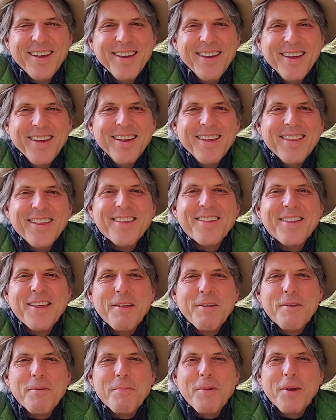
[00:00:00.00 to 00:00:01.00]
This
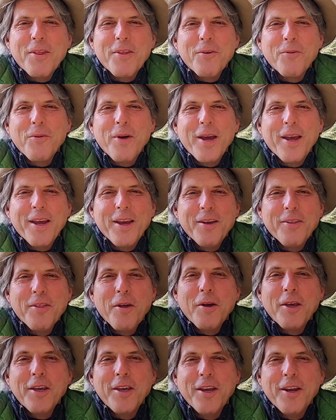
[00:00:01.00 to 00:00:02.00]
seems to be the
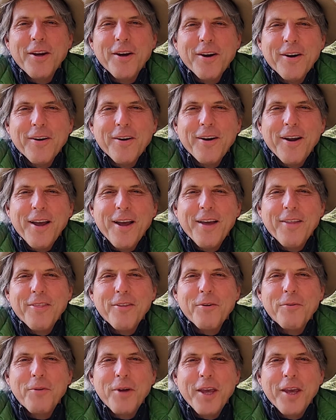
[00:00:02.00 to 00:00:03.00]
year and the
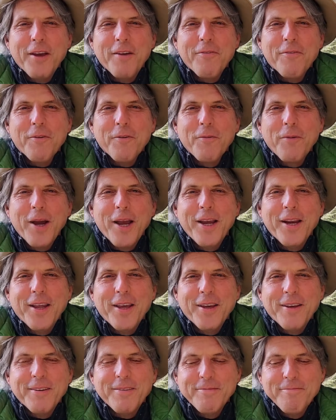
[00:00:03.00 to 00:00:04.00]
week for
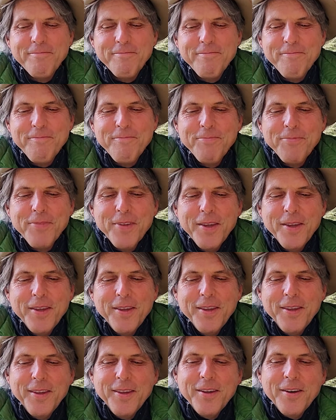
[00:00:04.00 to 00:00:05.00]
waiting.
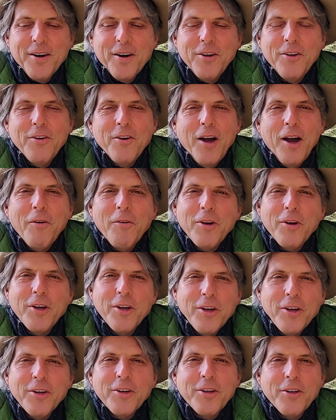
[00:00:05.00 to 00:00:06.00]
How
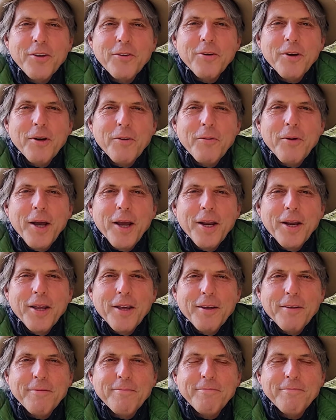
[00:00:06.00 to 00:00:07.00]
good are you at
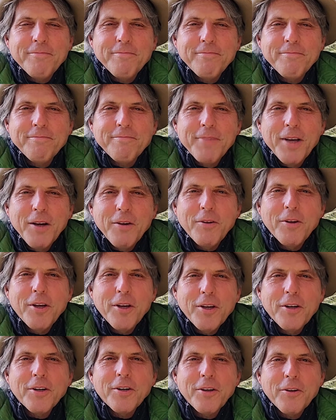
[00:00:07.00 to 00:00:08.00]
waiting? How
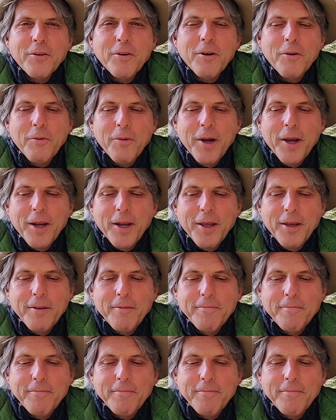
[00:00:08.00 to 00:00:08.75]
good are you at waiting?